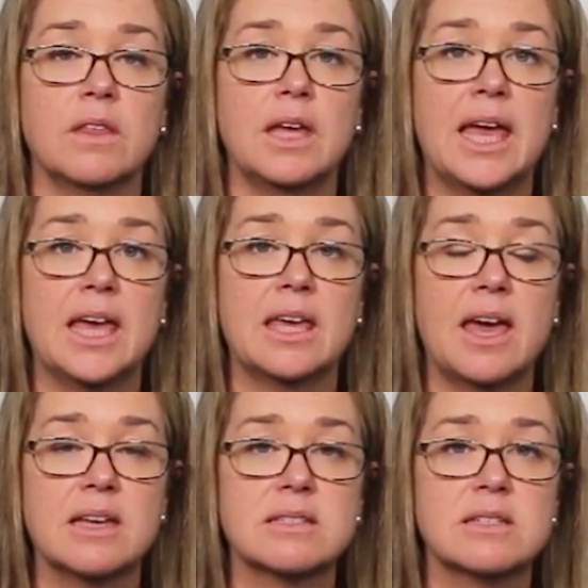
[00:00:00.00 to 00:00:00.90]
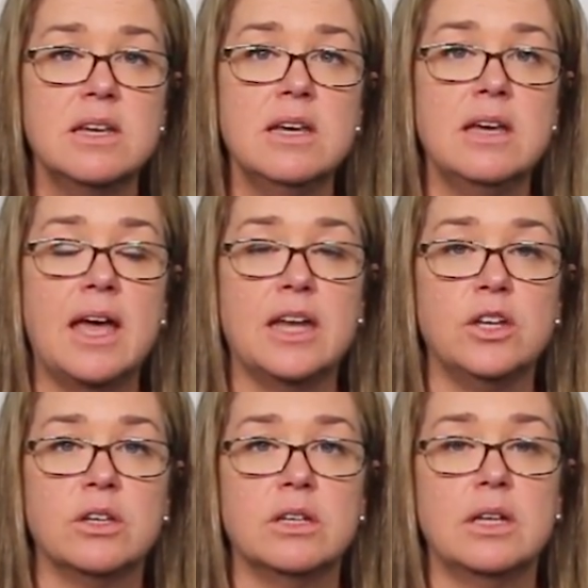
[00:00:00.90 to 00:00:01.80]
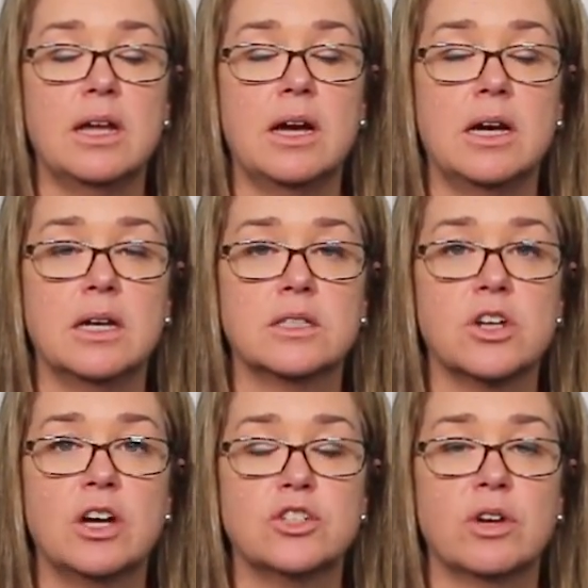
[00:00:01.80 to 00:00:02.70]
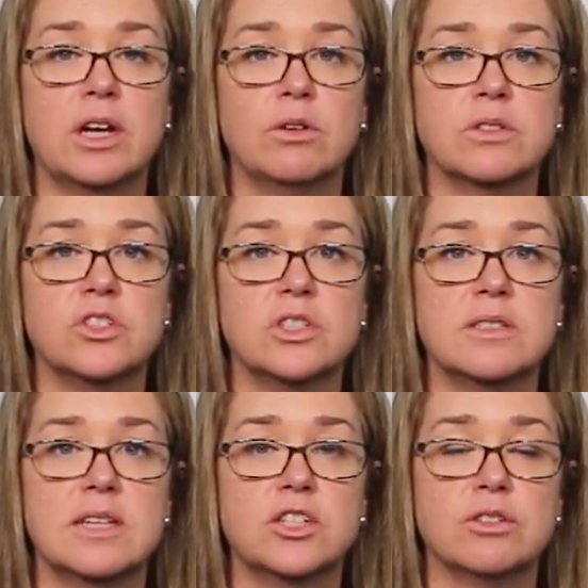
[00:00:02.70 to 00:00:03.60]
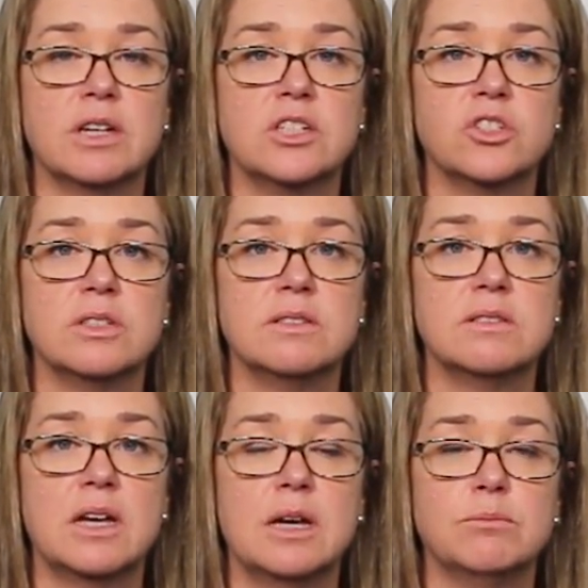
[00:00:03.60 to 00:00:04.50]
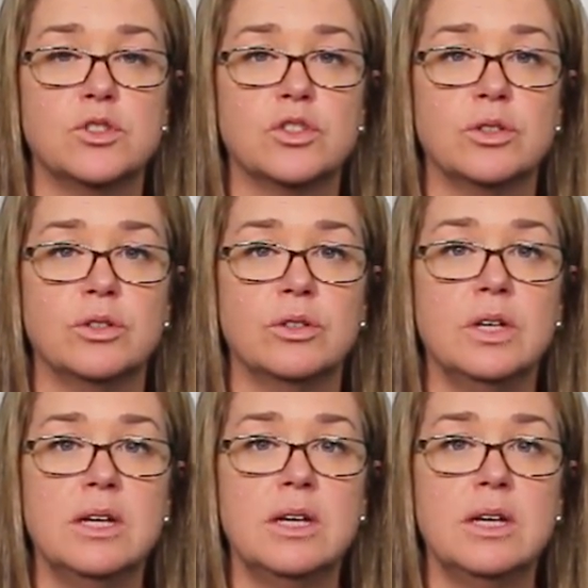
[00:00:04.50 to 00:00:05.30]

the air gas, and you can titrate oxygen saturations to